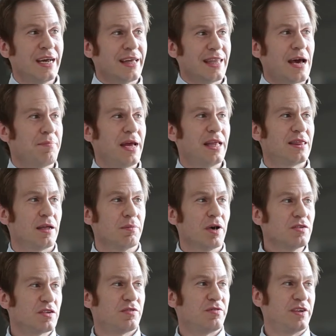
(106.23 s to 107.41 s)
That meant that
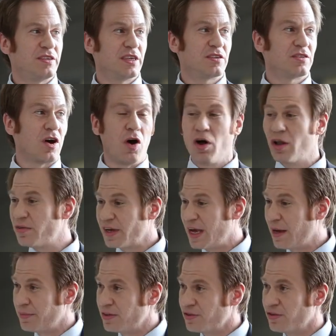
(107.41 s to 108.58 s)
most of physics, all of
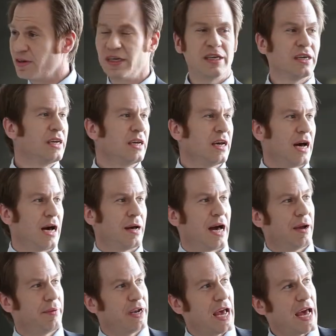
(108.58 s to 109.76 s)
chemistry, uh,
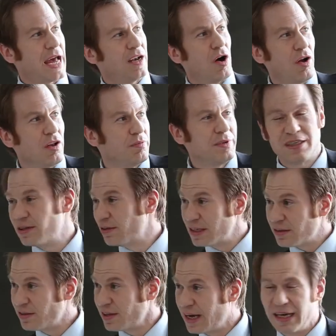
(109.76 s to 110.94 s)
I would add all of material
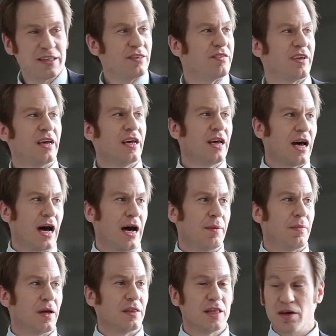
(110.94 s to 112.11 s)
science,
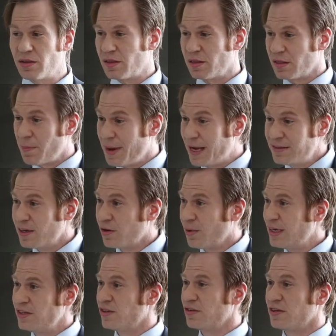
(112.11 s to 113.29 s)
um, the basic
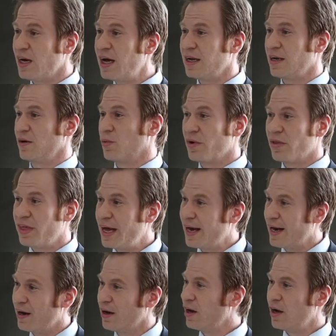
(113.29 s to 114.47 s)
equations are done. We're
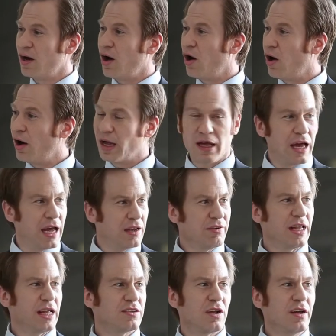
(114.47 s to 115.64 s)
there. And he
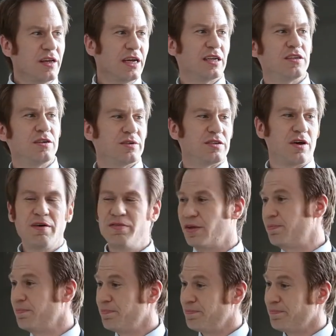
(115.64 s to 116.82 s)
realized all you got to do is solve them.